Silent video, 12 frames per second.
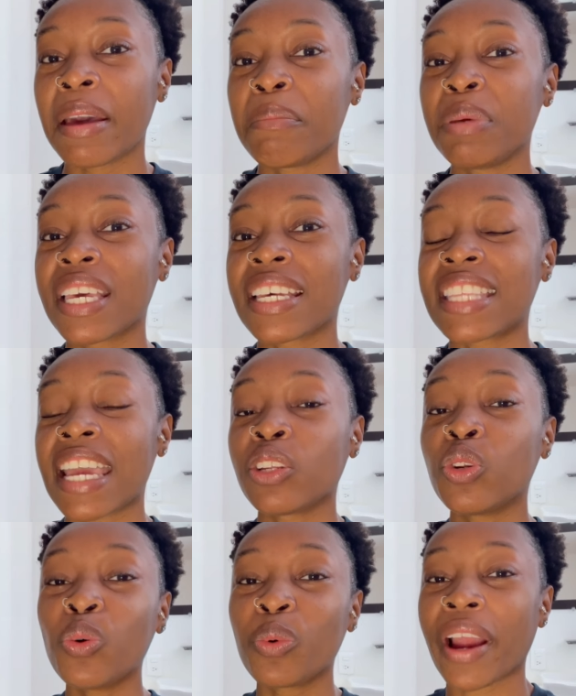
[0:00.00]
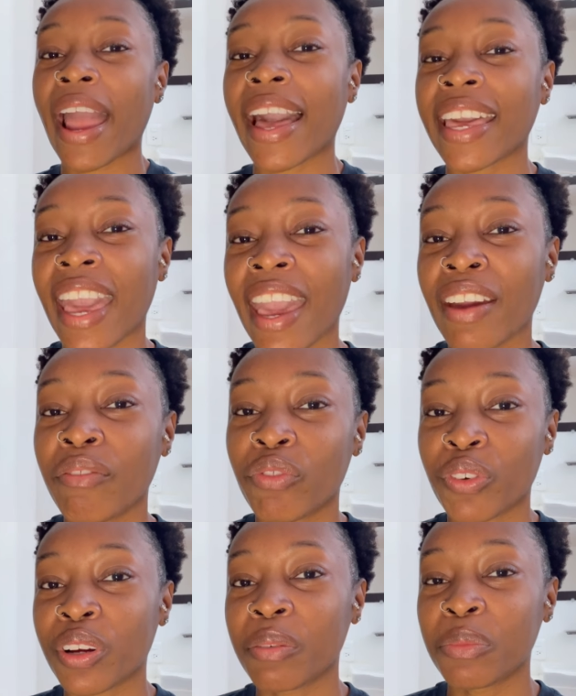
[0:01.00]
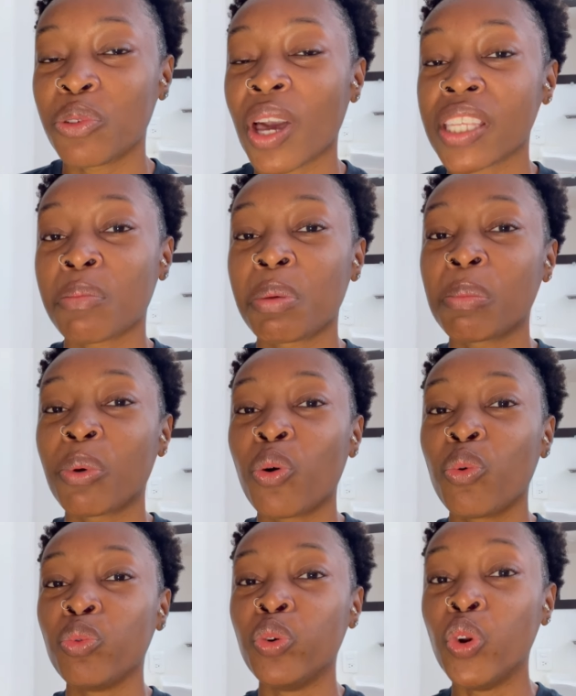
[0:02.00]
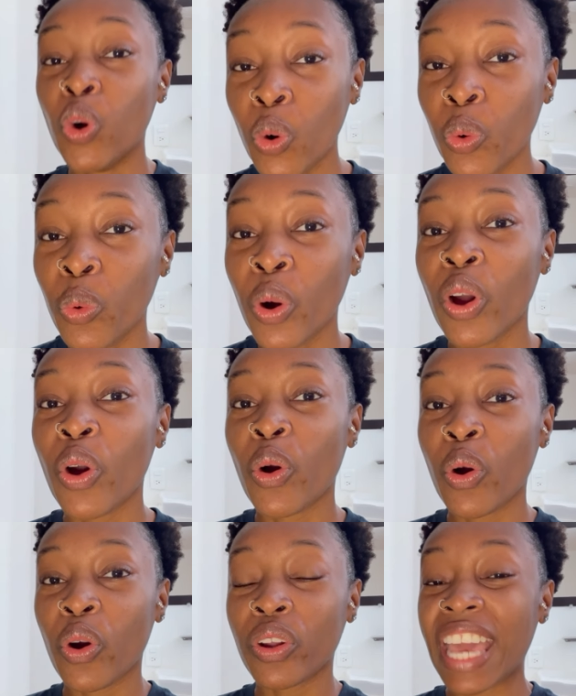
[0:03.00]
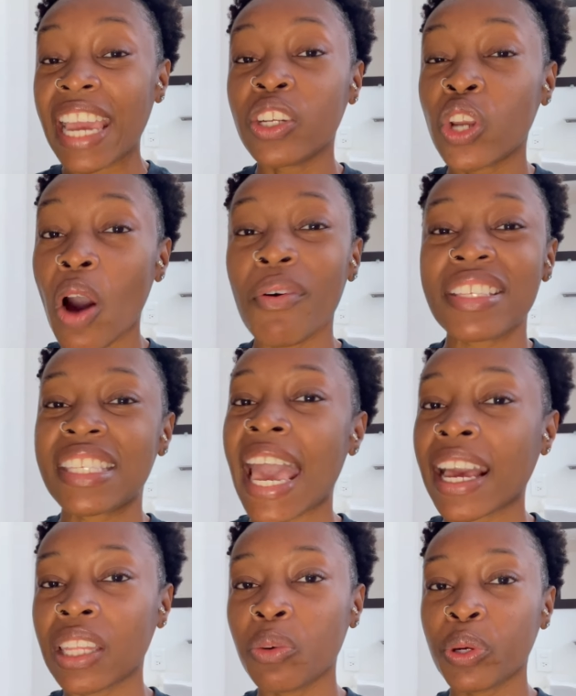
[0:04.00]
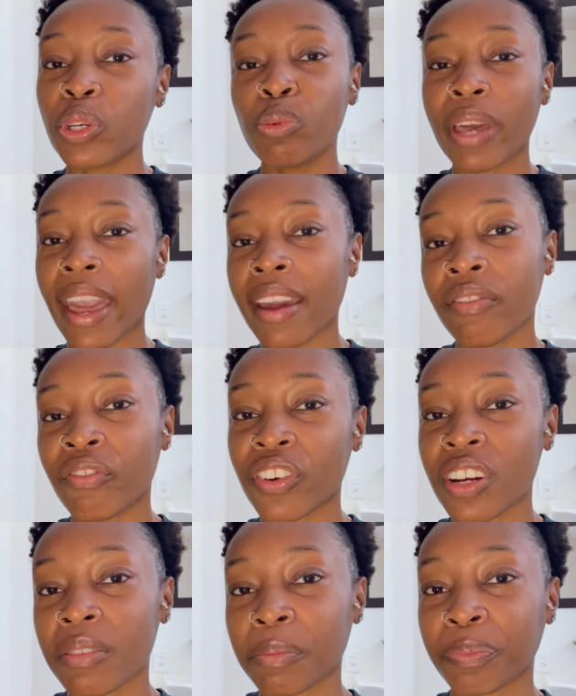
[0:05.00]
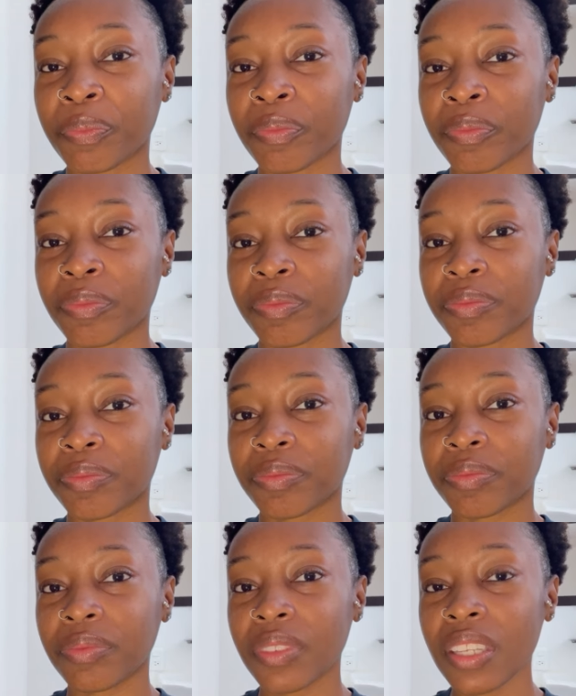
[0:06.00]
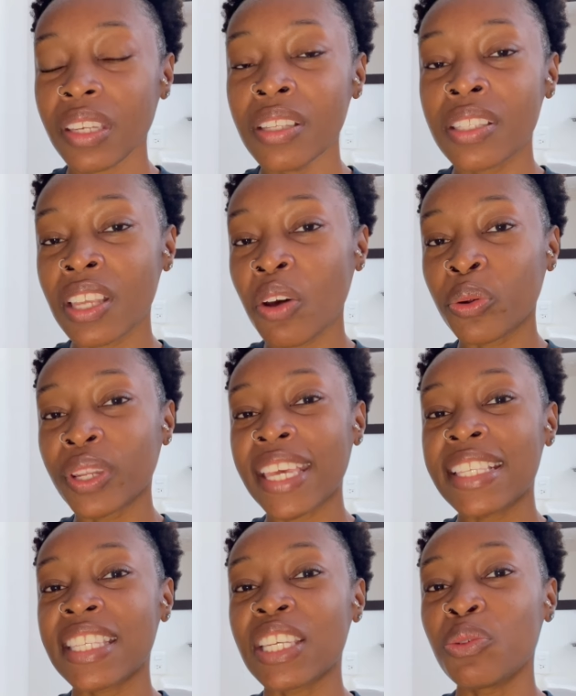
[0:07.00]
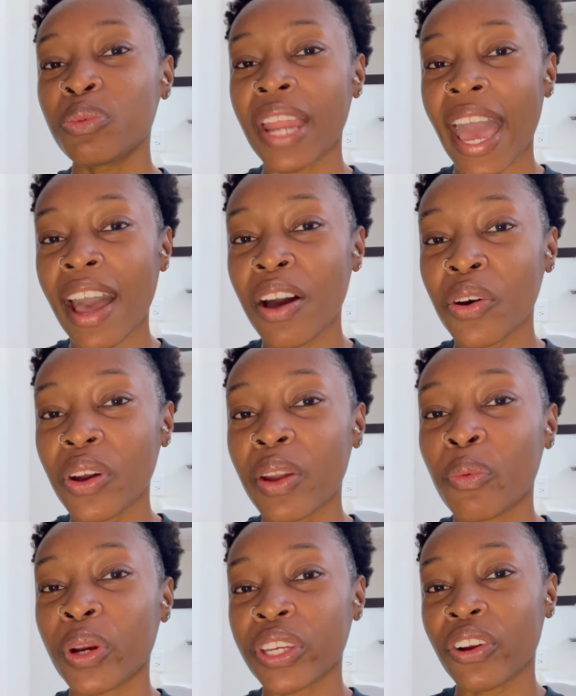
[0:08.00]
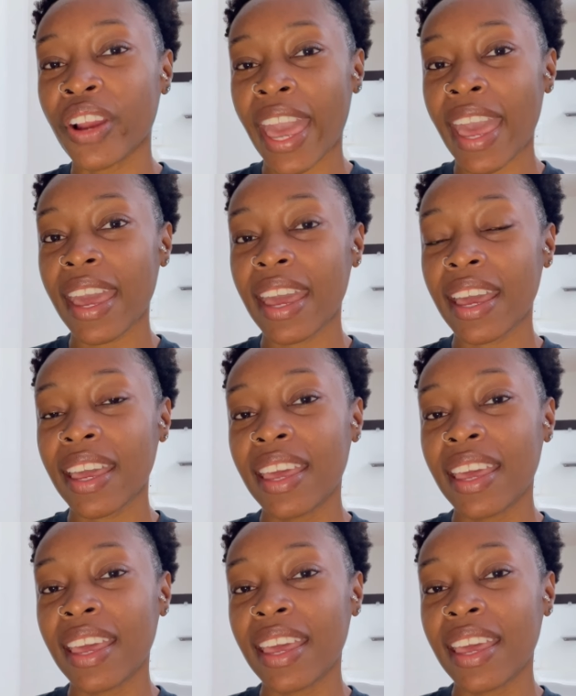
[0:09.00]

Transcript: because they knew where I came from. You got some people who knew, they know exactly where you came from. So they see you now and where you're at,